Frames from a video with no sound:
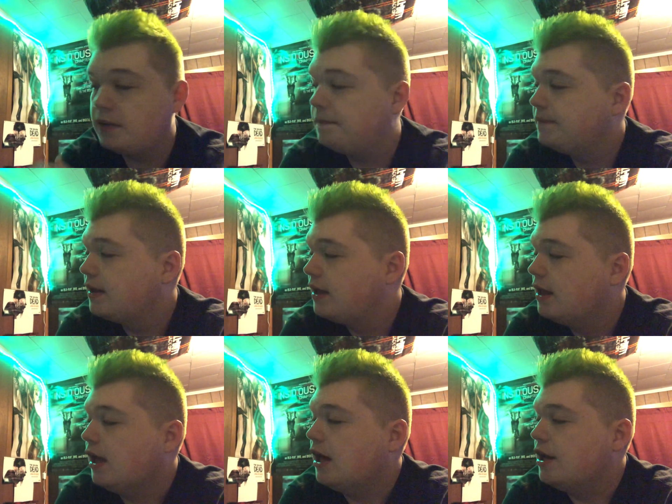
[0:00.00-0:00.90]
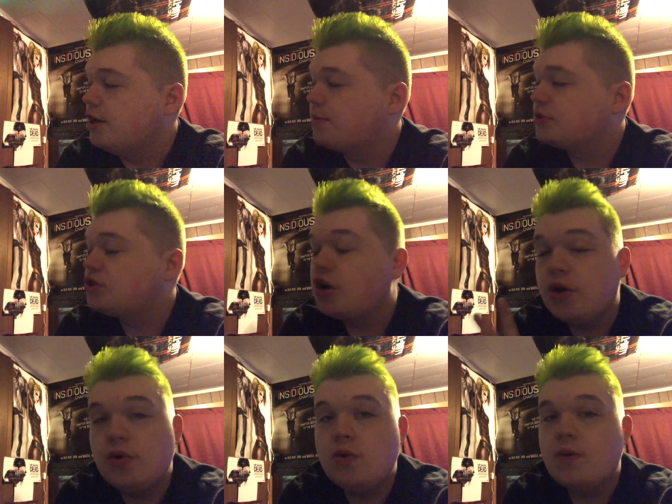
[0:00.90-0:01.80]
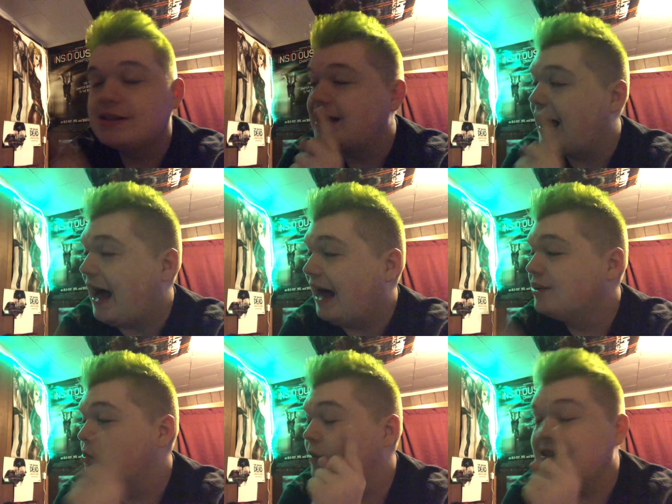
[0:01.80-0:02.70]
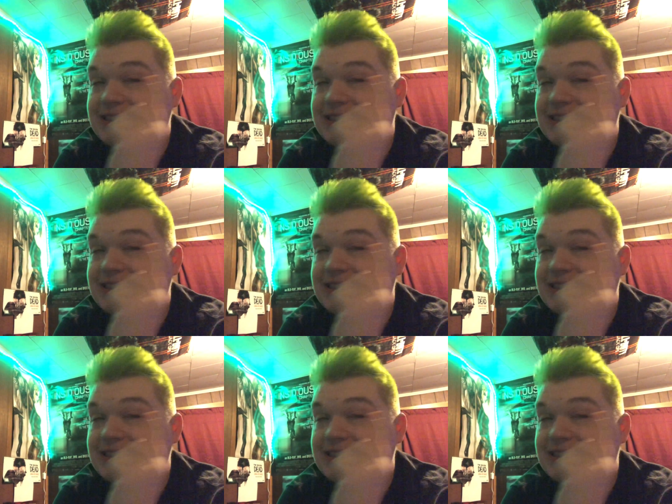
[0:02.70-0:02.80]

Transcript: it. Number two is the Halloween